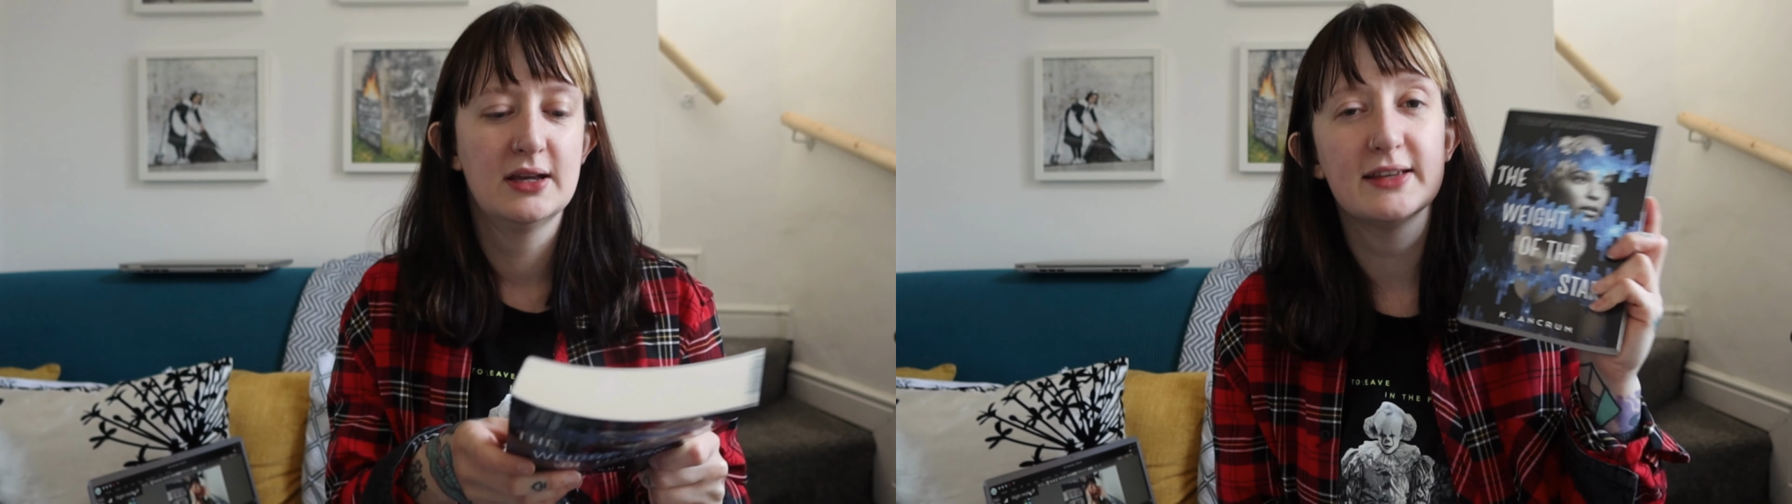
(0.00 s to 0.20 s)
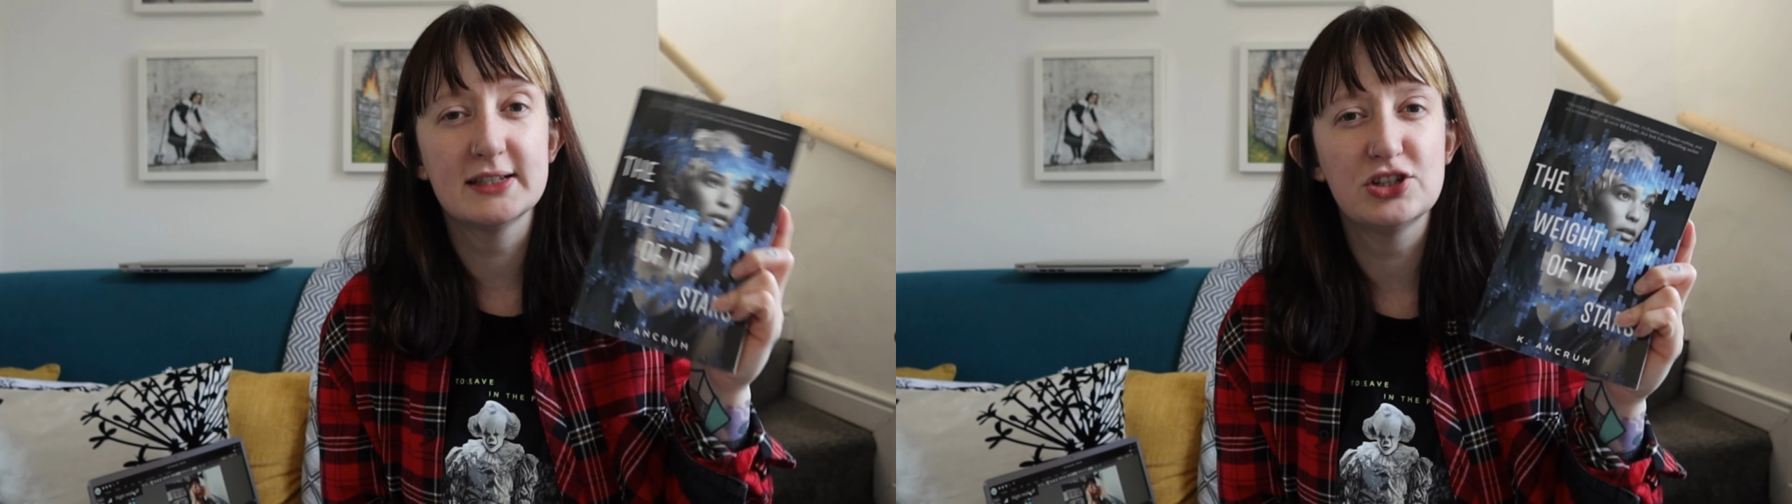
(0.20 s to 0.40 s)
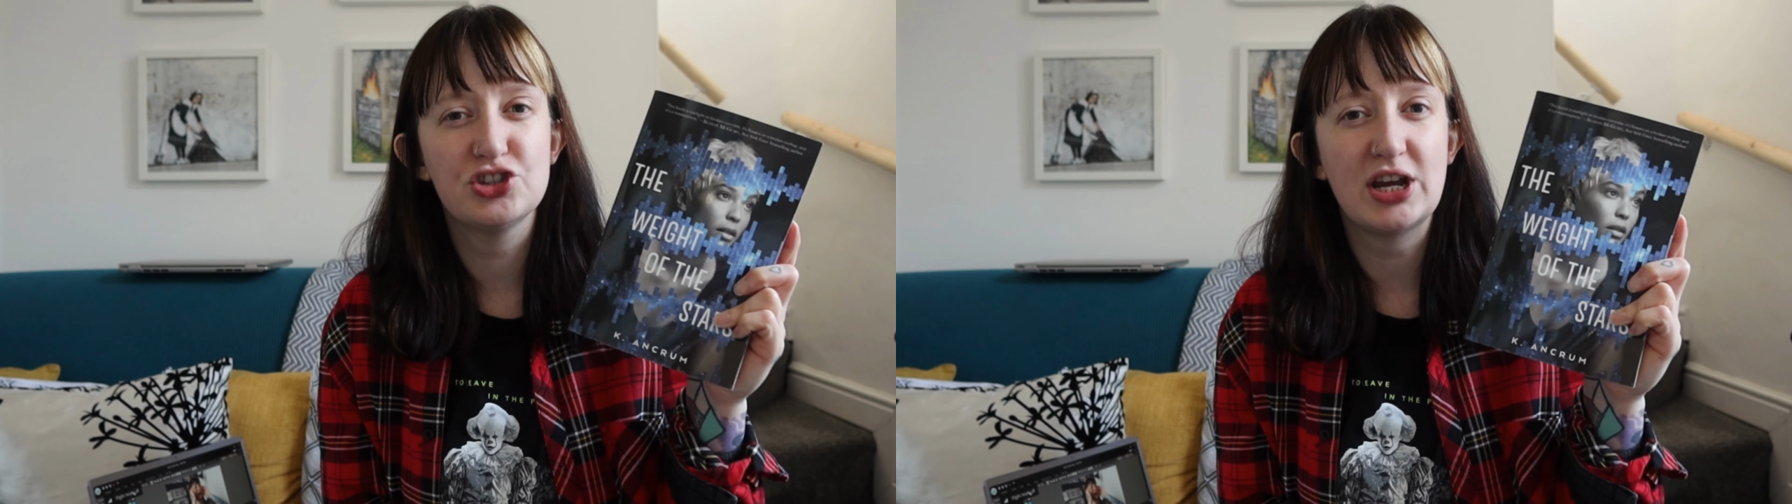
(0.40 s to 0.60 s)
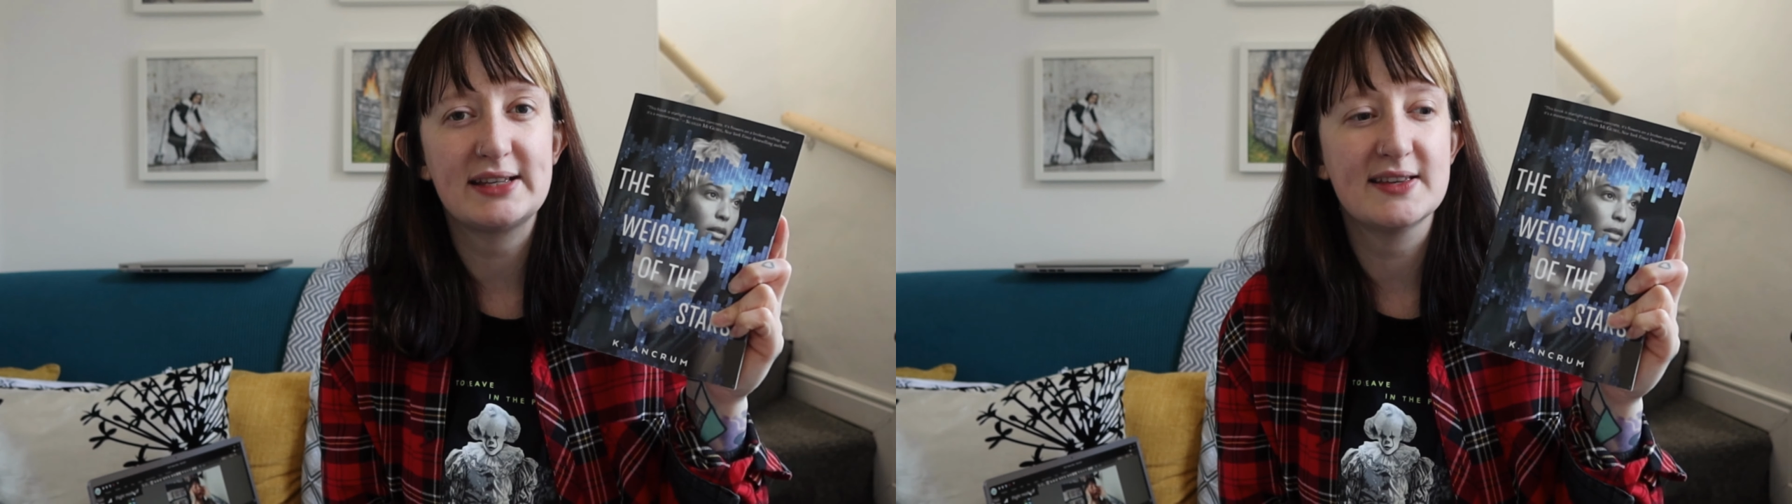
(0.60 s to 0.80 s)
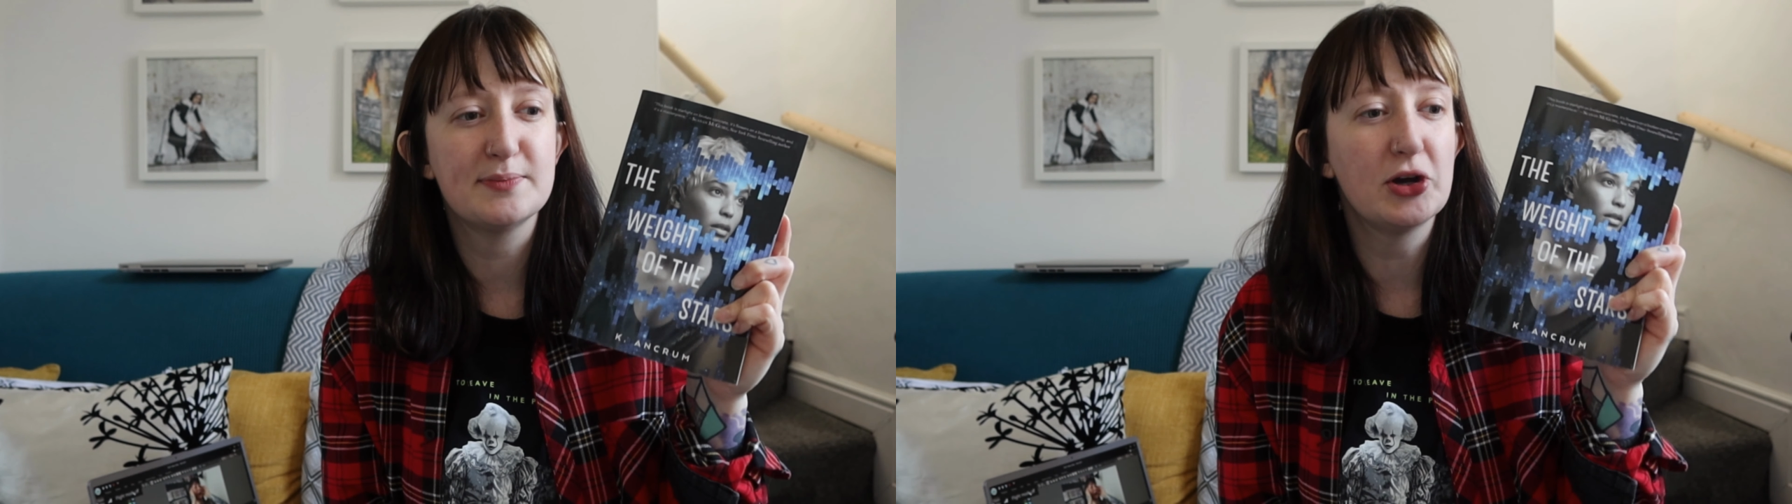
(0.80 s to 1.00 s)
This is
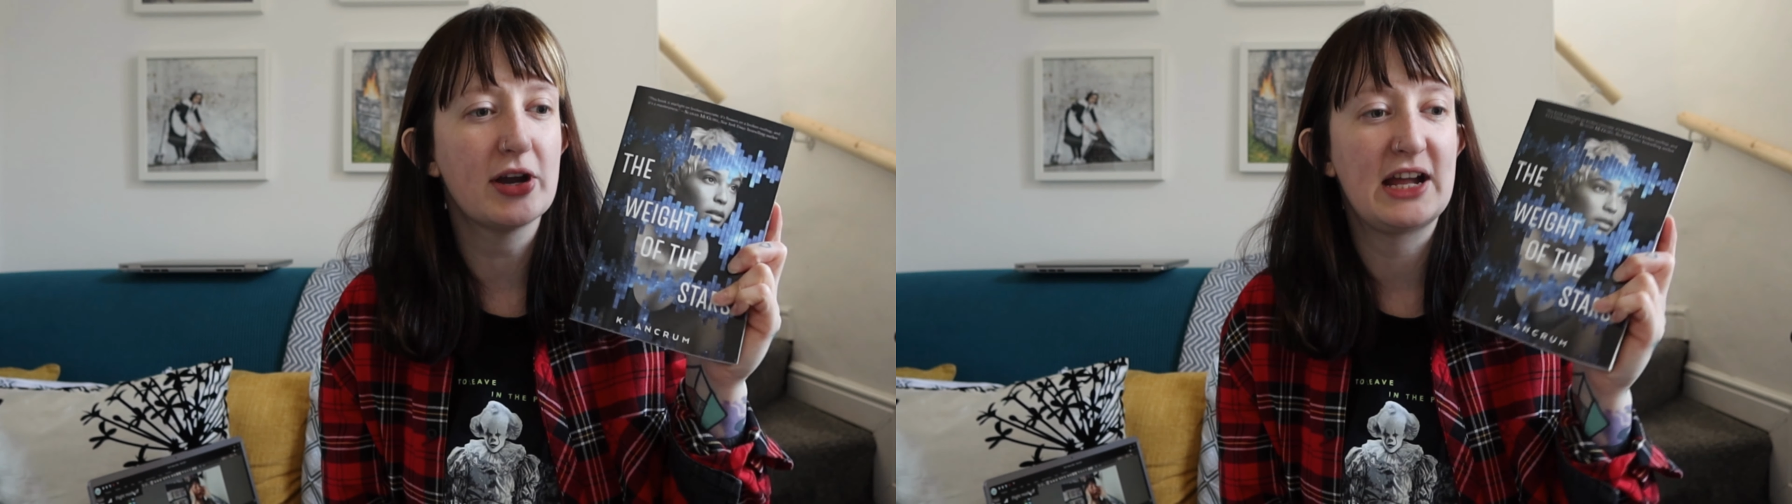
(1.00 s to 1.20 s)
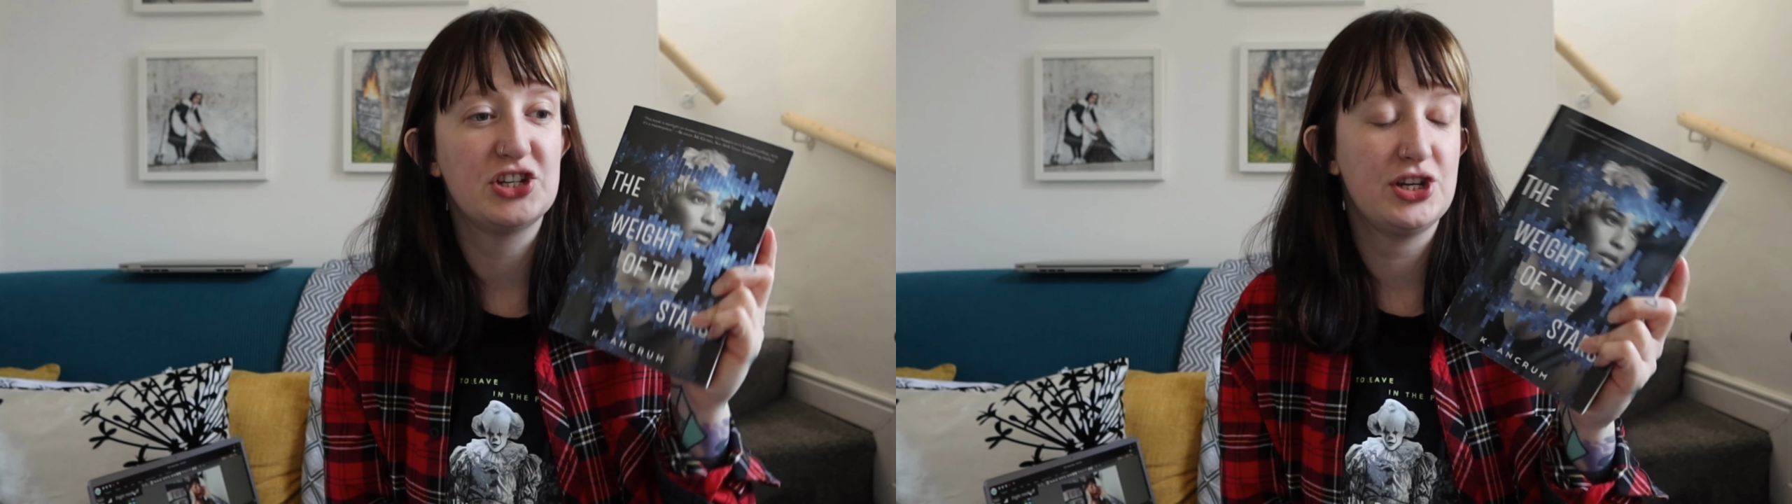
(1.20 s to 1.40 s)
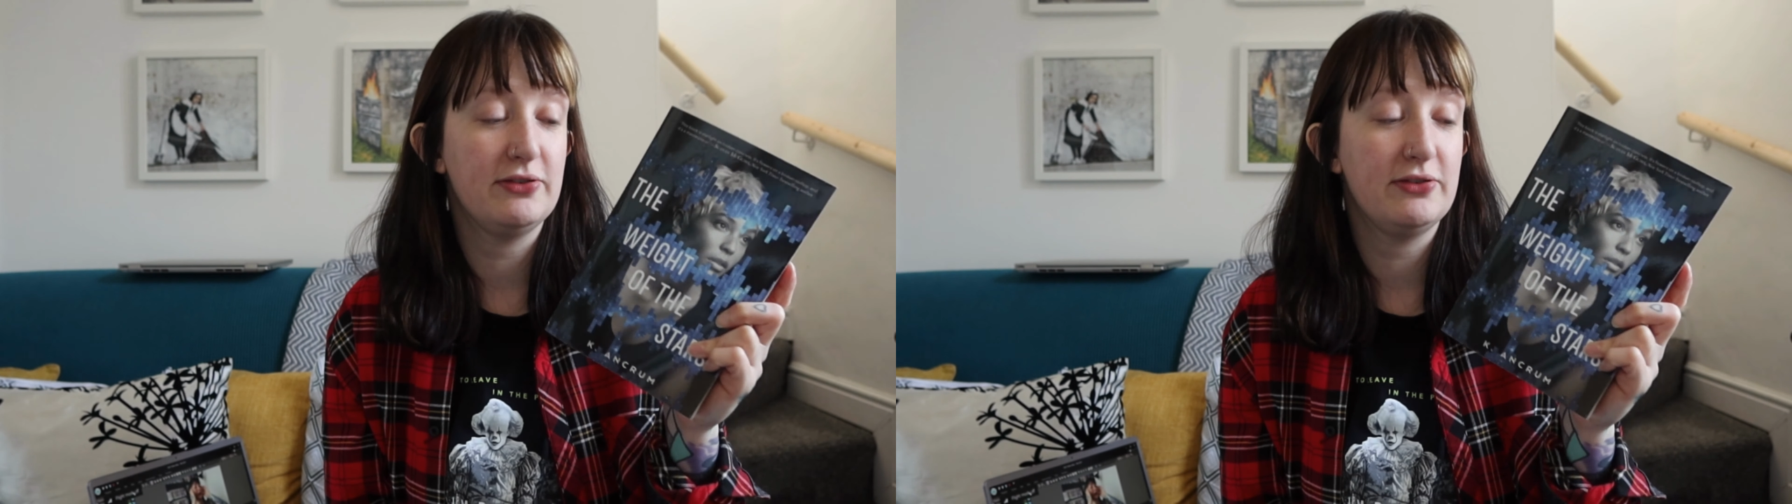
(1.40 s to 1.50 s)
Jess's book and she